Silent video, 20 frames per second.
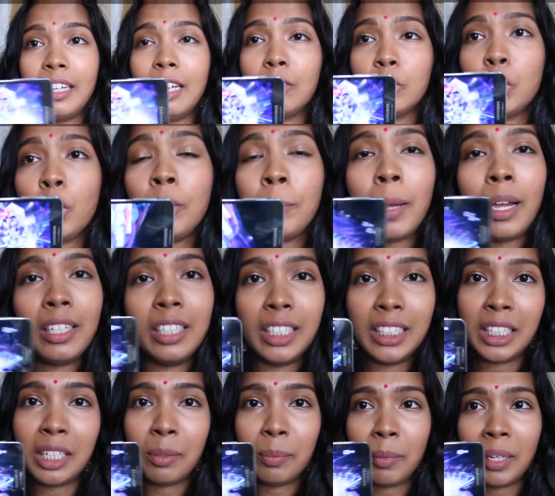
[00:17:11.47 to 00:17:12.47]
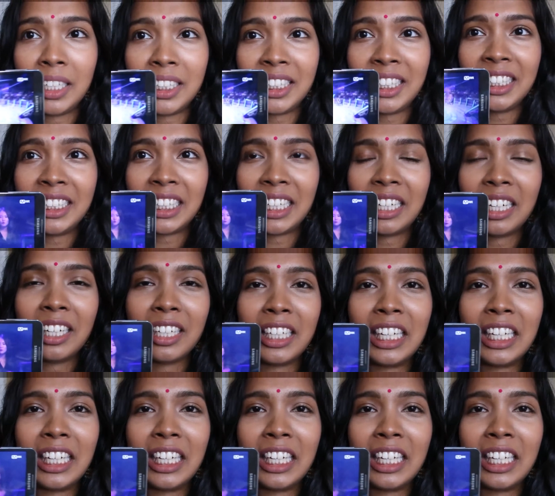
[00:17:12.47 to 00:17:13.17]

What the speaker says: Now John Park is an amazing singer.